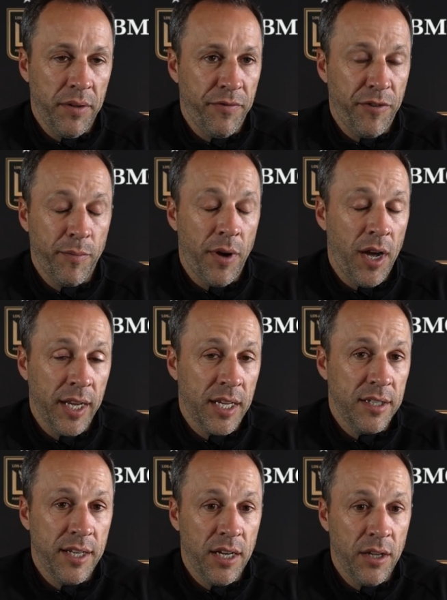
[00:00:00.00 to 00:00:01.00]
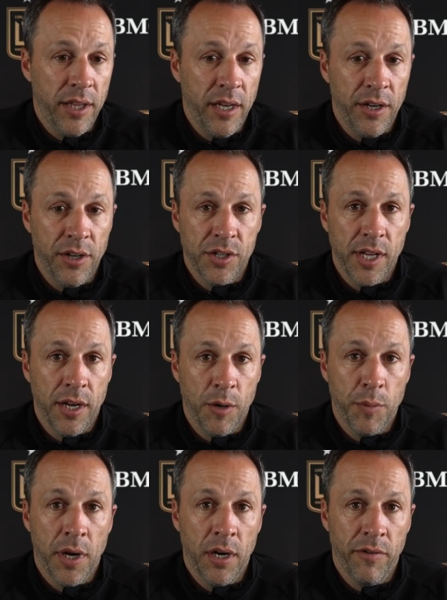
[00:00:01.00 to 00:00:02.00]
from I can tell, they understand our
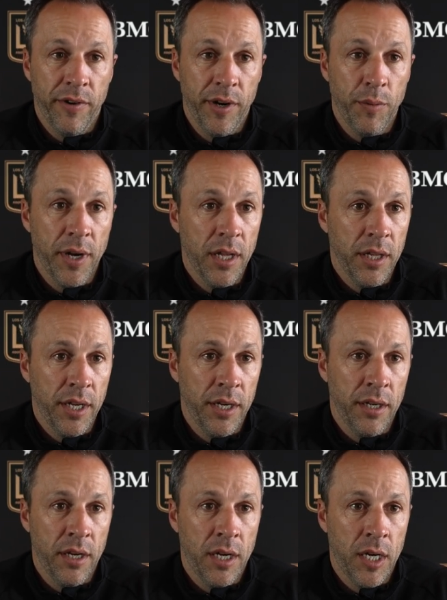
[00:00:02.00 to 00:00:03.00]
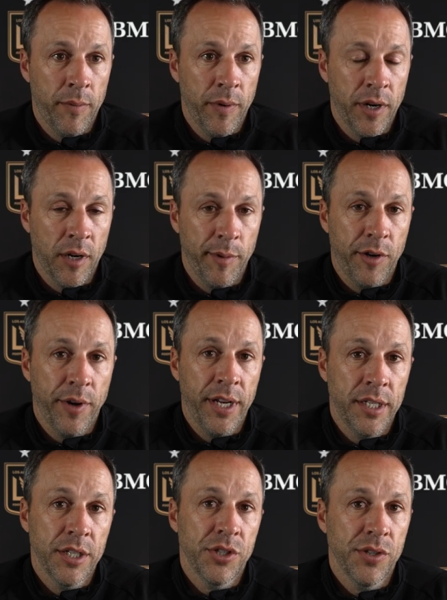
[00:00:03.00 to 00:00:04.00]
model very well and um, are going to be great
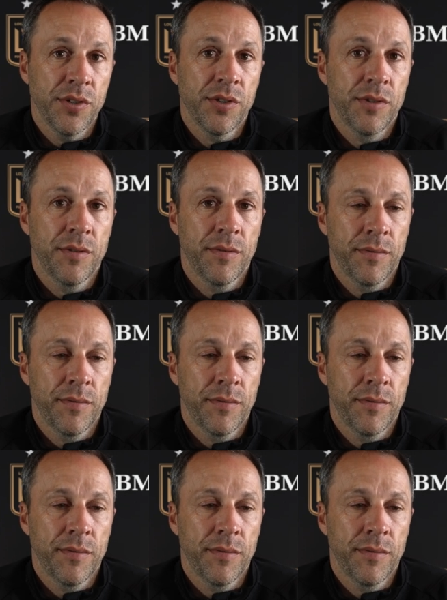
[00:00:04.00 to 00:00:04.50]
additions.